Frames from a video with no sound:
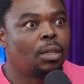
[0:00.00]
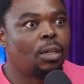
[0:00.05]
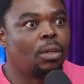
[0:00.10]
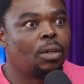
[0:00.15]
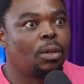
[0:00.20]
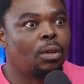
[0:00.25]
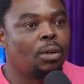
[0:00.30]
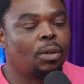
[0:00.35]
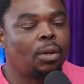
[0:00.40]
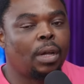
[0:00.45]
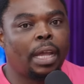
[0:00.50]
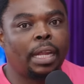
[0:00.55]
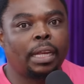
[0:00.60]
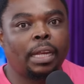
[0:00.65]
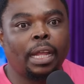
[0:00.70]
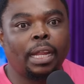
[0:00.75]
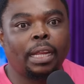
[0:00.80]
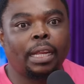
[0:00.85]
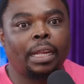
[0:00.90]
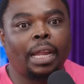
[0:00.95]
You know,
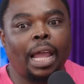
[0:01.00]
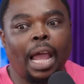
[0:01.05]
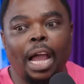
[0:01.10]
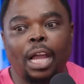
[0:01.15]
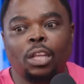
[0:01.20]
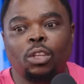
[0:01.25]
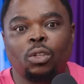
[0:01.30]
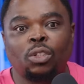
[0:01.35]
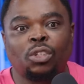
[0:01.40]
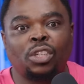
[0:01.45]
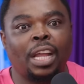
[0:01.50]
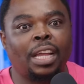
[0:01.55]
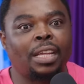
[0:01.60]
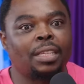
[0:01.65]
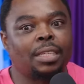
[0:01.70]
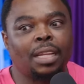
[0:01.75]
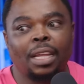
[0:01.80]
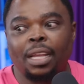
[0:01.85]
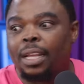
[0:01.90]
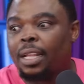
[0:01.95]
and how you
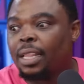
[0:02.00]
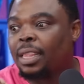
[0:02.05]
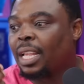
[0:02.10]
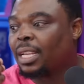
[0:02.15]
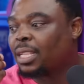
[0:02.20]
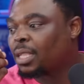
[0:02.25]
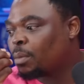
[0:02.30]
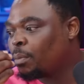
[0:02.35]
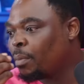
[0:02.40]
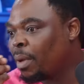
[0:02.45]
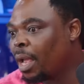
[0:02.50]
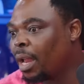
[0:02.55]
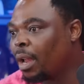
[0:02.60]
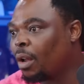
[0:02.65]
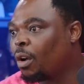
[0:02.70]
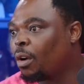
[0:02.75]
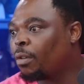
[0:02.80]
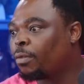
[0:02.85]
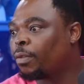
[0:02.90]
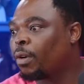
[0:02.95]
dress, the smell
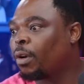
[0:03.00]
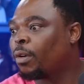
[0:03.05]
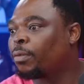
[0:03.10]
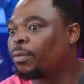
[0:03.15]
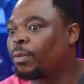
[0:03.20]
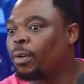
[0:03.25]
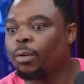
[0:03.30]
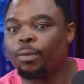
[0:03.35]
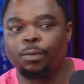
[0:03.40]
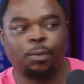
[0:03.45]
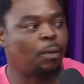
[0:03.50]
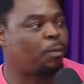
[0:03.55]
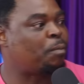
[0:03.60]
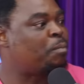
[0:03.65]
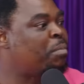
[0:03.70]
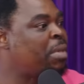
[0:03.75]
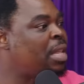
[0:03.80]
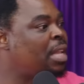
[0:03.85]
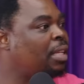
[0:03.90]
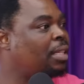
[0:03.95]
of
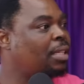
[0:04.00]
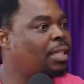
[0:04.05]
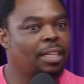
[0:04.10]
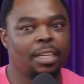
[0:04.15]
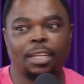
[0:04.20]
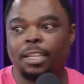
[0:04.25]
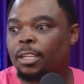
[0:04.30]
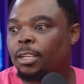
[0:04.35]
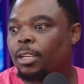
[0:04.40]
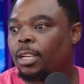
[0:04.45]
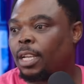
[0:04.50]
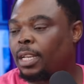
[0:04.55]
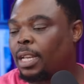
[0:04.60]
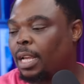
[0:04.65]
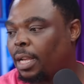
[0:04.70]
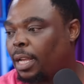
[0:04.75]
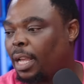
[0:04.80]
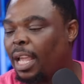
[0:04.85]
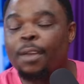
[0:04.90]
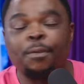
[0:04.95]
meat,
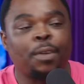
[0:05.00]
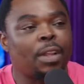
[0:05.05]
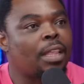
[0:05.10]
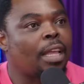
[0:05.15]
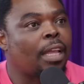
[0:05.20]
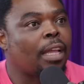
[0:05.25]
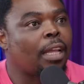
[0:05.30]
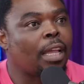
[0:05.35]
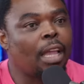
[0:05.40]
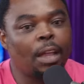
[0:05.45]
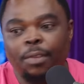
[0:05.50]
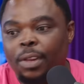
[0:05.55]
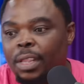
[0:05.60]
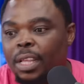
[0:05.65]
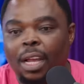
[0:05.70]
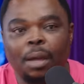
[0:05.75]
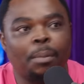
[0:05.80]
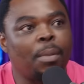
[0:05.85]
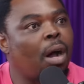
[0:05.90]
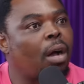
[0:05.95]
everything
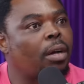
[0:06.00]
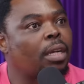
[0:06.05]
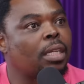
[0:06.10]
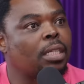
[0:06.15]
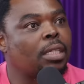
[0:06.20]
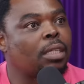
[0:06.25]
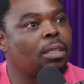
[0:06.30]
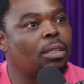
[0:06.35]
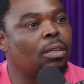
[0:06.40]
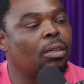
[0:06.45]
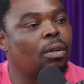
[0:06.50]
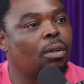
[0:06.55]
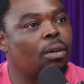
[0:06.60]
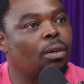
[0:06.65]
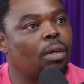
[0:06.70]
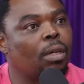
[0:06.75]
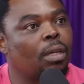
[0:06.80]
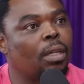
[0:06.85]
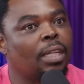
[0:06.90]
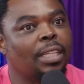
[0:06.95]
sure. about it, you know.
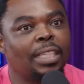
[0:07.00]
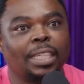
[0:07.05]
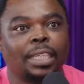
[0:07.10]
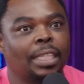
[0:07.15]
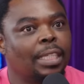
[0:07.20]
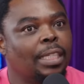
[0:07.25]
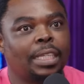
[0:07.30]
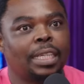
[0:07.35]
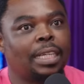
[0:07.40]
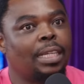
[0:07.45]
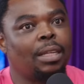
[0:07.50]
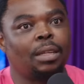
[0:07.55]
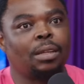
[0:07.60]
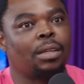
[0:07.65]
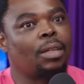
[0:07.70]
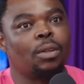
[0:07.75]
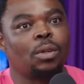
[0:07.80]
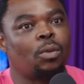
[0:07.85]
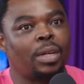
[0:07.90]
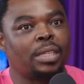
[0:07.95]

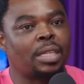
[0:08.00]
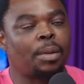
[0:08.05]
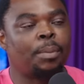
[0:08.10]
It was